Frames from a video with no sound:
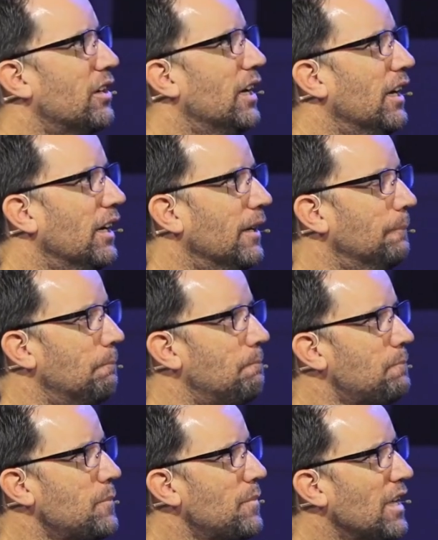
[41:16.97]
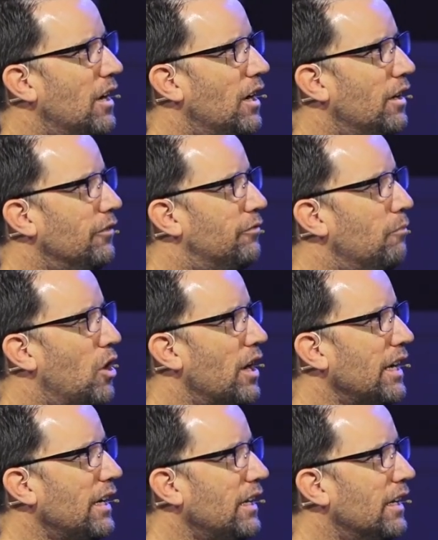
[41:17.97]
Um, of
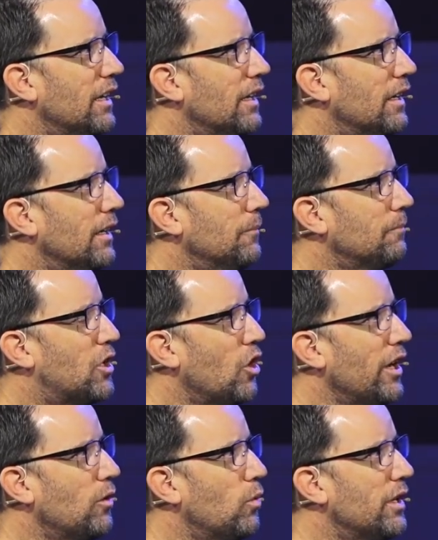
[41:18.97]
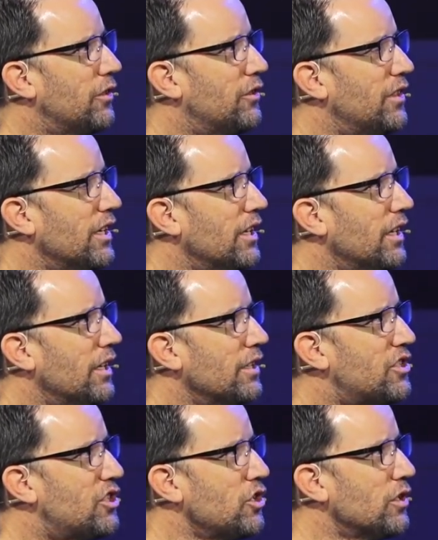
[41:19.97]
Marnie um, going with the
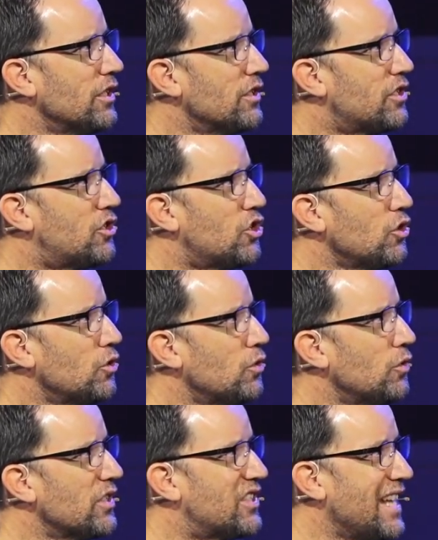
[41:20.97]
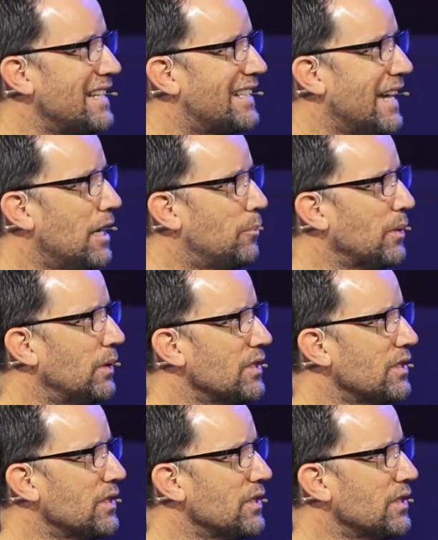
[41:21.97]
students to the state capitol in